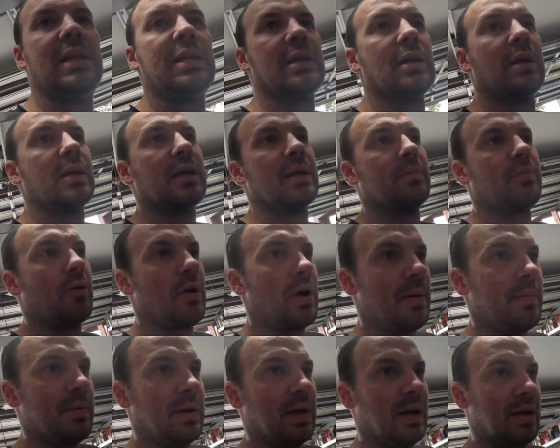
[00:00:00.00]
need to go get
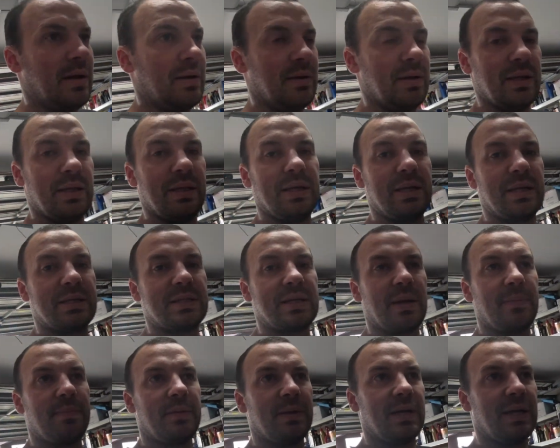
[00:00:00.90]
primer in the next
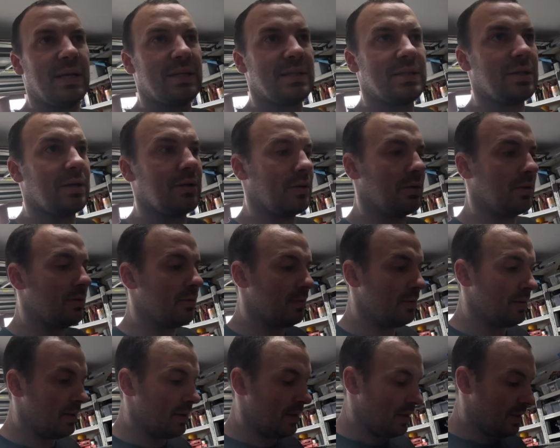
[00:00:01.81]
couple of days too.
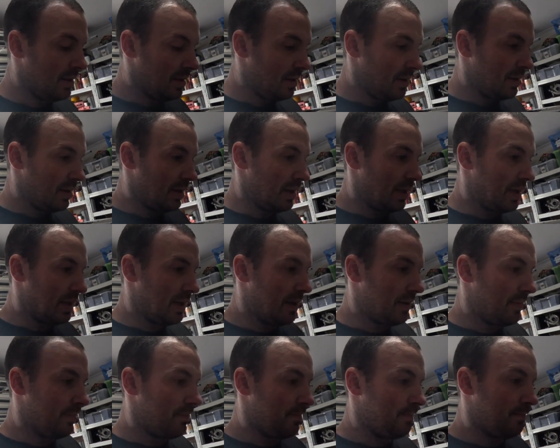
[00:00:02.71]

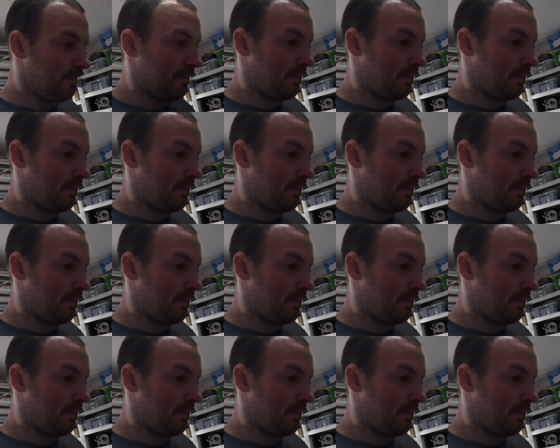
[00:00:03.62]
One